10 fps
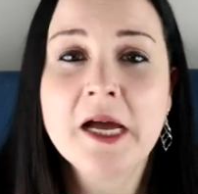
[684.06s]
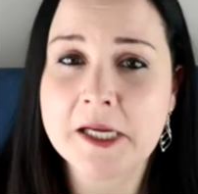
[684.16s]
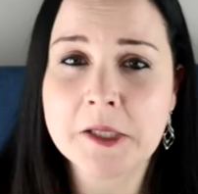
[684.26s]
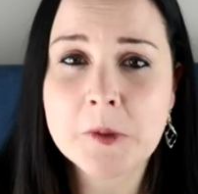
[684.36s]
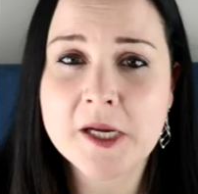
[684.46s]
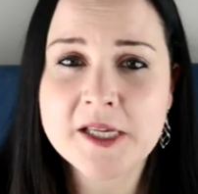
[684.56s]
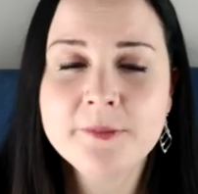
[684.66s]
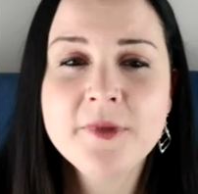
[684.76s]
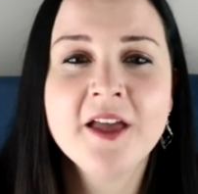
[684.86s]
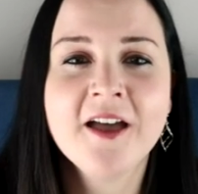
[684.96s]
I know I
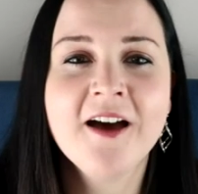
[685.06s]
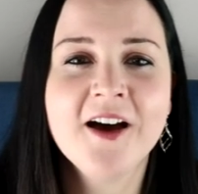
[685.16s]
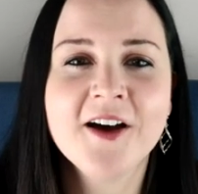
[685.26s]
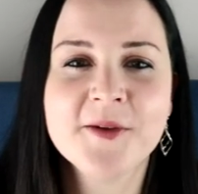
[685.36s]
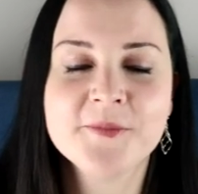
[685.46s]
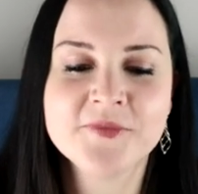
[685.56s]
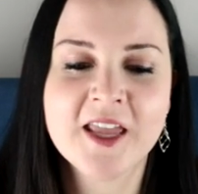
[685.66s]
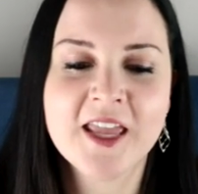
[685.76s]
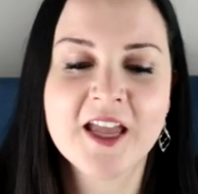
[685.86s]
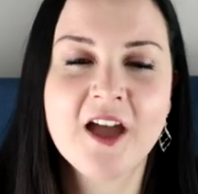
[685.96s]
am.
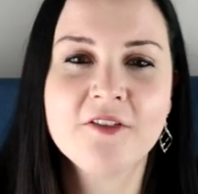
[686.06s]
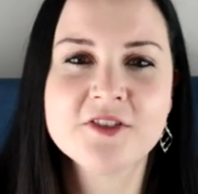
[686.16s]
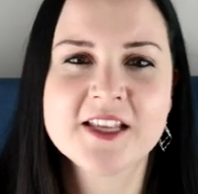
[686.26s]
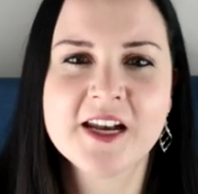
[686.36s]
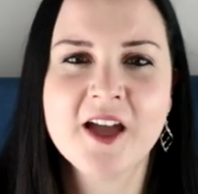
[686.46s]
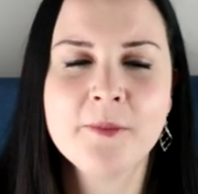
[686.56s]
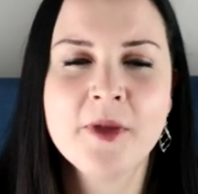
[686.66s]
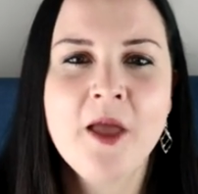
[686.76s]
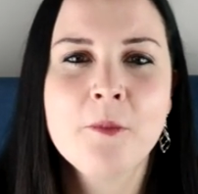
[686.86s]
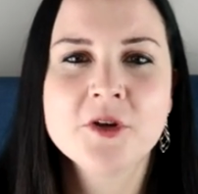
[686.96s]
It covers that up,
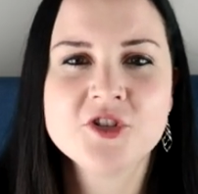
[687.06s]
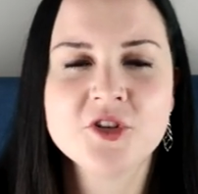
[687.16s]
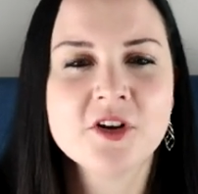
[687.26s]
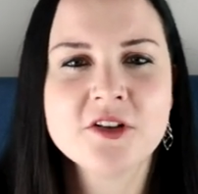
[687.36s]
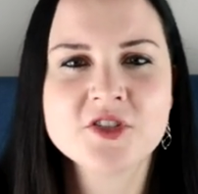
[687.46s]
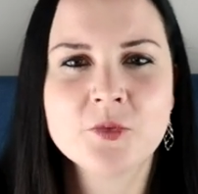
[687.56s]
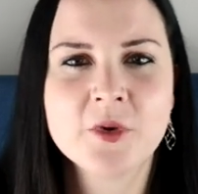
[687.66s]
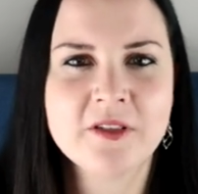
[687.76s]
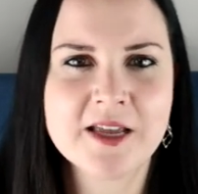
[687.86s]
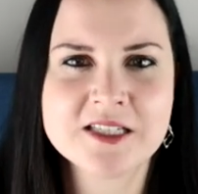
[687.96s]
but you can also
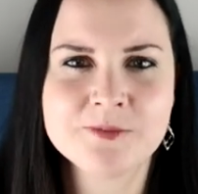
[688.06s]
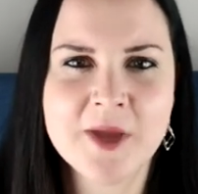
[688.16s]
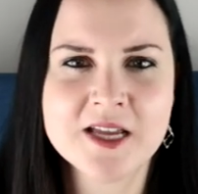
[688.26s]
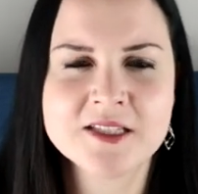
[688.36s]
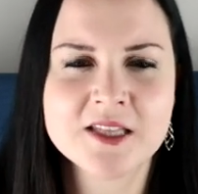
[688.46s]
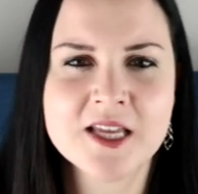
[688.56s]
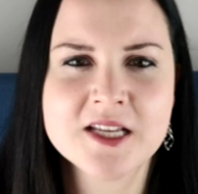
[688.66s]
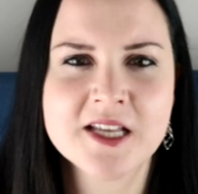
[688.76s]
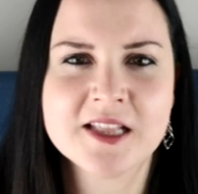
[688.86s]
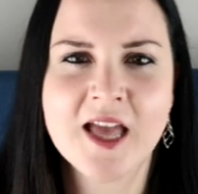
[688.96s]
wear like Spanx and
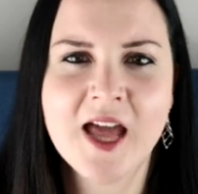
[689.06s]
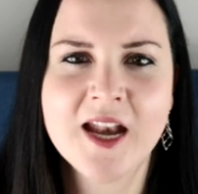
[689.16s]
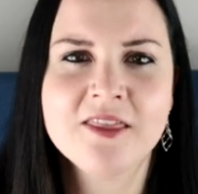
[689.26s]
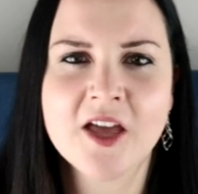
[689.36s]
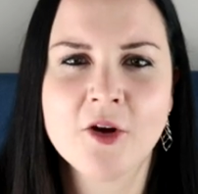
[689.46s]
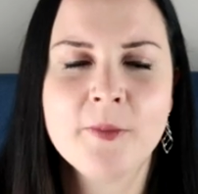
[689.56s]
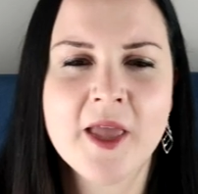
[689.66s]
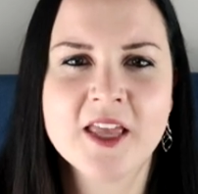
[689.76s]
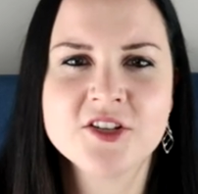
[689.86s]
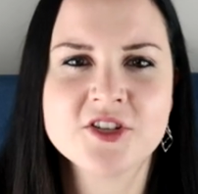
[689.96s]
things like that, and that'll
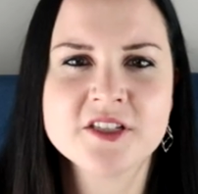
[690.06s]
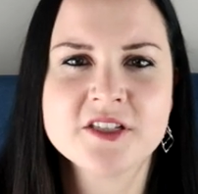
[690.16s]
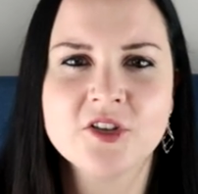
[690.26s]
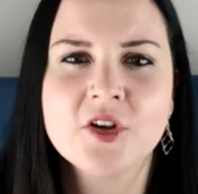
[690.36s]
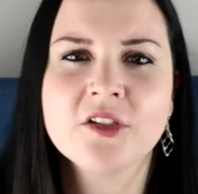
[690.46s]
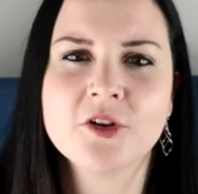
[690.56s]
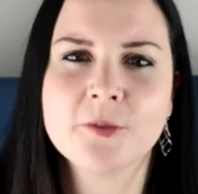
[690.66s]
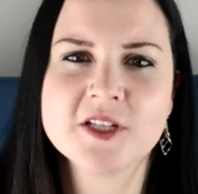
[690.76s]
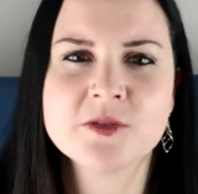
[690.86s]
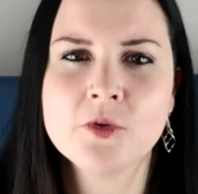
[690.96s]
make it just look a little
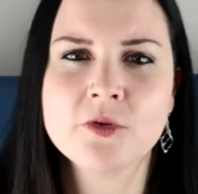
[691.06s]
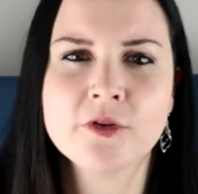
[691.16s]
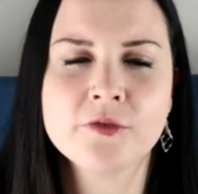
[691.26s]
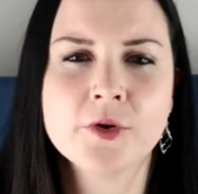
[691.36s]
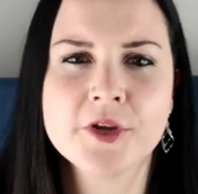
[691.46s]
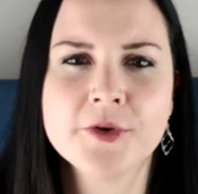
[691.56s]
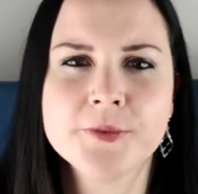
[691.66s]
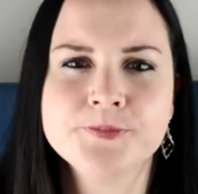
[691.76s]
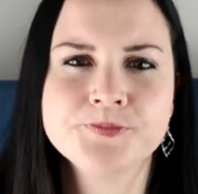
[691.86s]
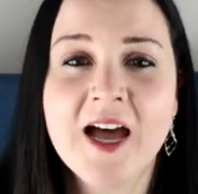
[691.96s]
bit smoother for you.
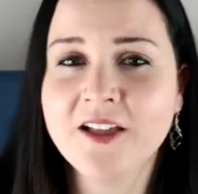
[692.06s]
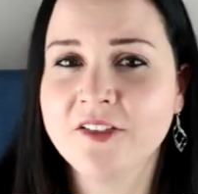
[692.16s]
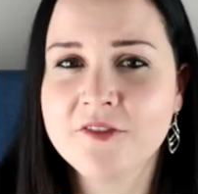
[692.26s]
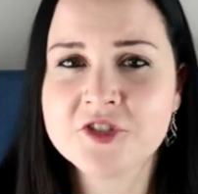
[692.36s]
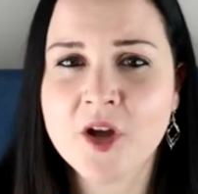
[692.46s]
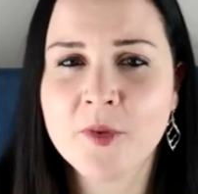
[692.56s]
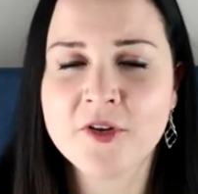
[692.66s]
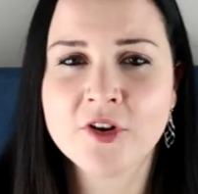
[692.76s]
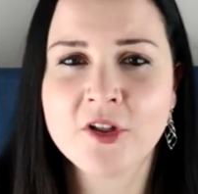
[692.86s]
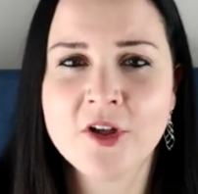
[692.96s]
I love shopping
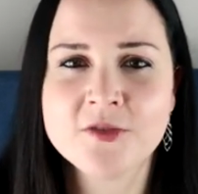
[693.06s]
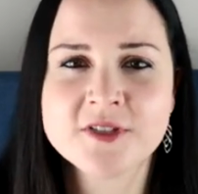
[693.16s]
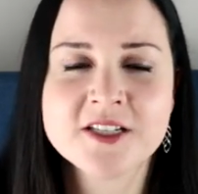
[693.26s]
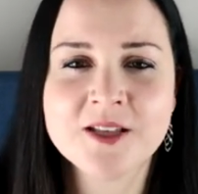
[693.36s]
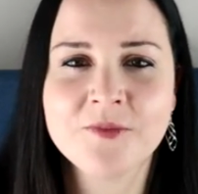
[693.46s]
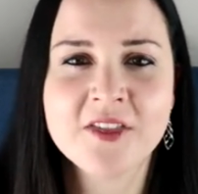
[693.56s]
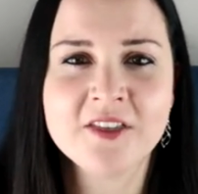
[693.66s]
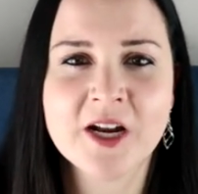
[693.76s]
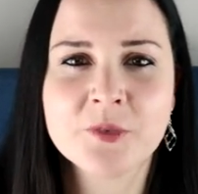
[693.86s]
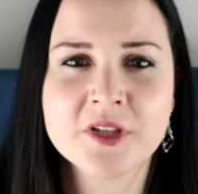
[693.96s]
for clothes. It's something
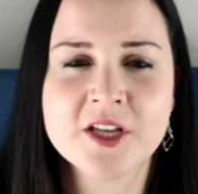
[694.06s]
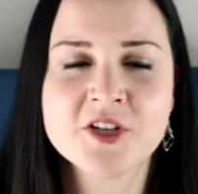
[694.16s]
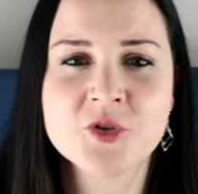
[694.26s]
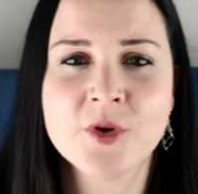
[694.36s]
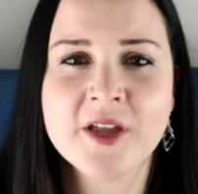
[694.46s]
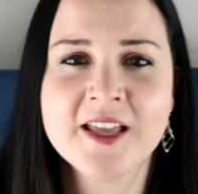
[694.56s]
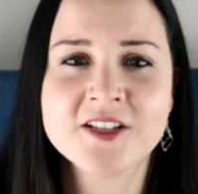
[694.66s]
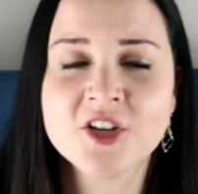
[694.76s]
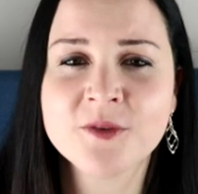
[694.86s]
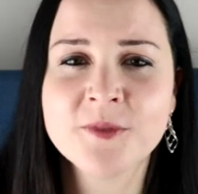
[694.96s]
that I really enjoy. It
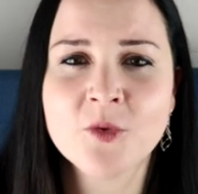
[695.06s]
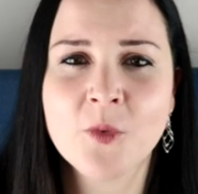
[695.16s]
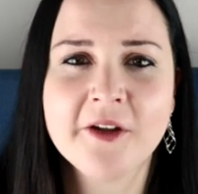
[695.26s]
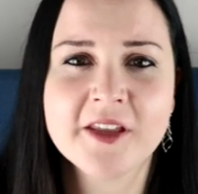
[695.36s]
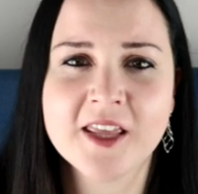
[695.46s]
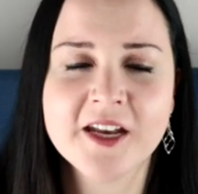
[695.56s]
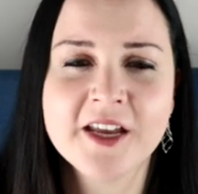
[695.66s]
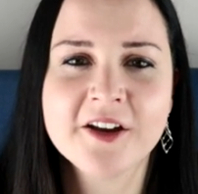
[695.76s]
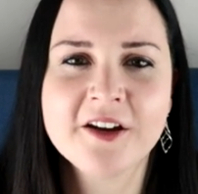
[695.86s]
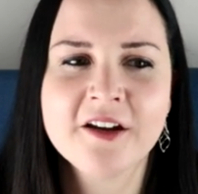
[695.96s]
took me a while to get
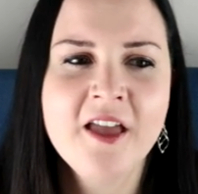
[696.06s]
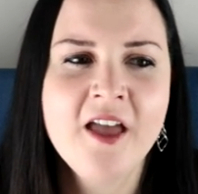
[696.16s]
here.